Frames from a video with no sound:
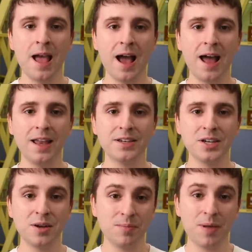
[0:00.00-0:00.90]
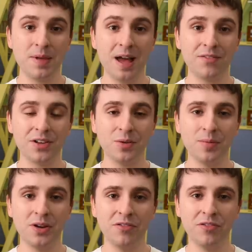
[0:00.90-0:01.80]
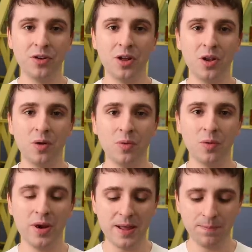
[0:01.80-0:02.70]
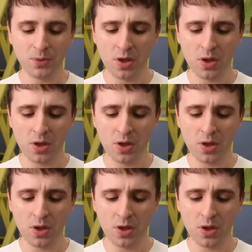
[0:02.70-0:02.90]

and uh, maybe have a little bit of fun along the way.